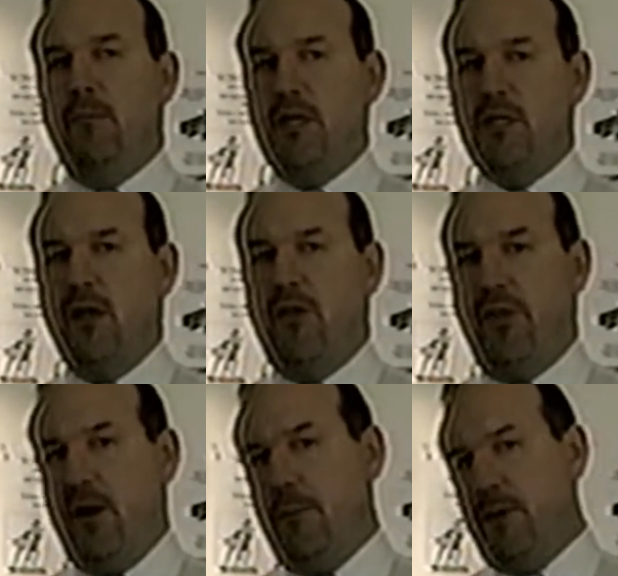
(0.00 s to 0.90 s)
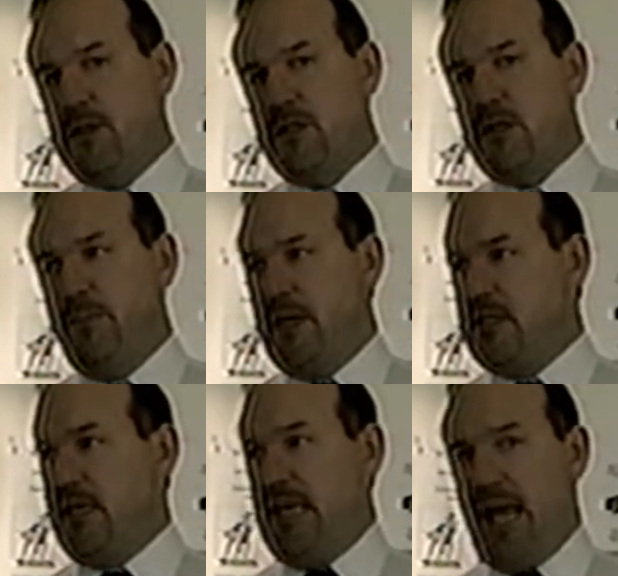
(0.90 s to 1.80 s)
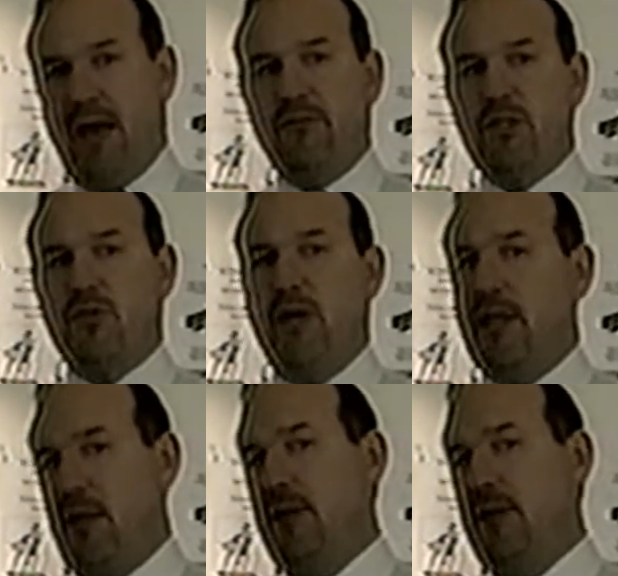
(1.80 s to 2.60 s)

musculotherapists basically have the strength